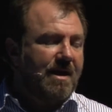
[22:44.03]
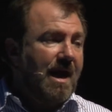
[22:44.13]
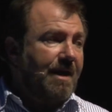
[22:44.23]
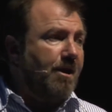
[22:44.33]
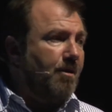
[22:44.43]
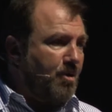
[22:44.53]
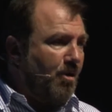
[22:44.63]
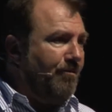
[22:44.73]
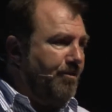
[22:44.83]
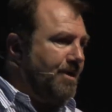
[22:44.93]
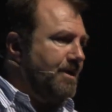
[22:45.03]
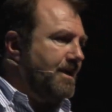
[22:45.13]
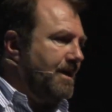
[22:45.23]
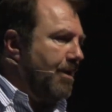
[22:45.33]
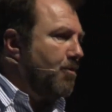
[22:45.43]
and they are confident
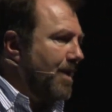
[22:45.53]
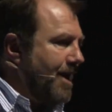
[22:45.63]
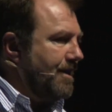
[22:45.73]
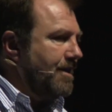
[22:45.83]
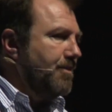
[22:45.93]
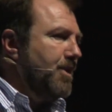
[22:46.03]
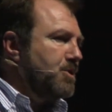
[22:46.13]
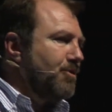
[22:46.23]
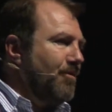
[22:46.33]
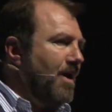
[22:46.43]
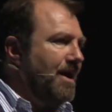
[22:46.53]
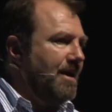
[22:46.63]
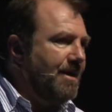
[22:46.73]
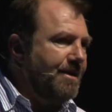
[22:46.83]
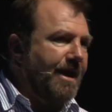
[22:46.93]
they will begin commercial flight
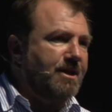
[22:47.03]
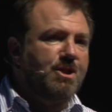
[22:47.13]
next